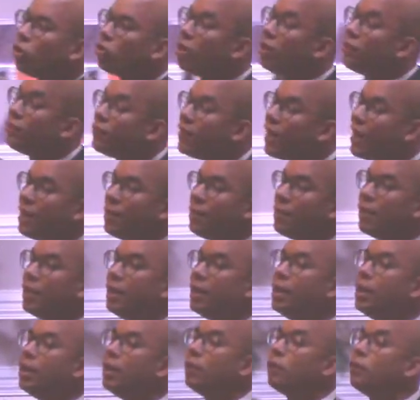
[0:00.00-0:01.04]
if they
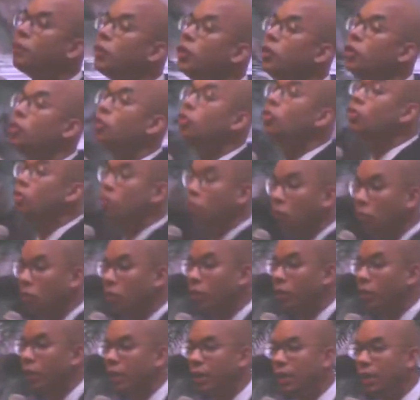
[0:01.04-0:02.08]
believe you,
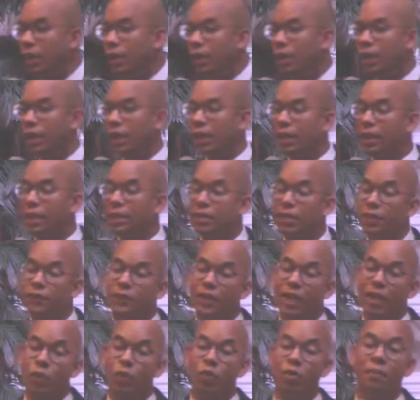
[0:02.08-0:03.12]
it's if
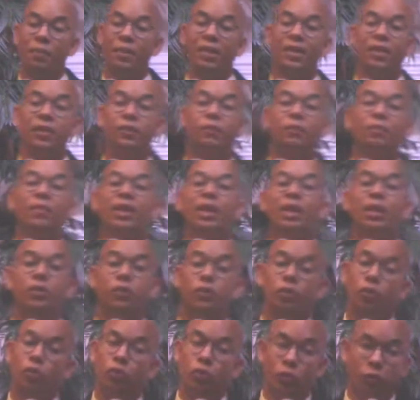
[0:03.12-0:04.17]
they would believe me
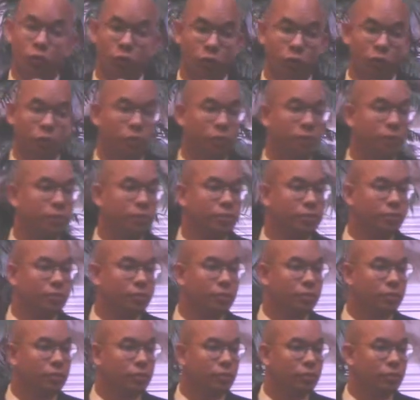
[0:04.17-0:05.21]
through you.
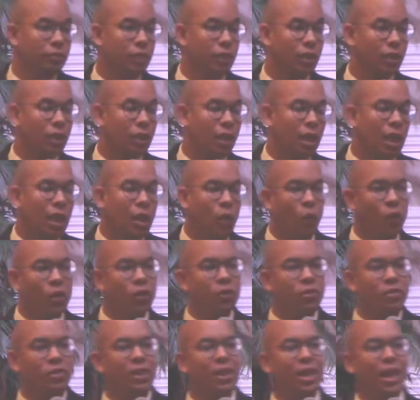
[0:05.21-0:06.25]
When you
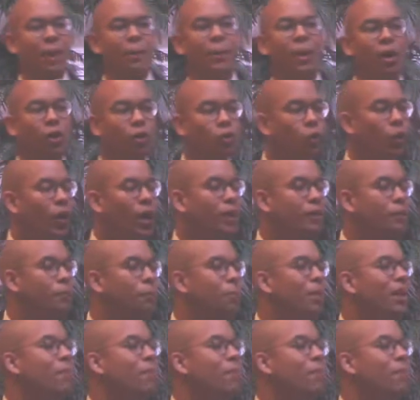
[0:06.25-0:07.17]
think about what may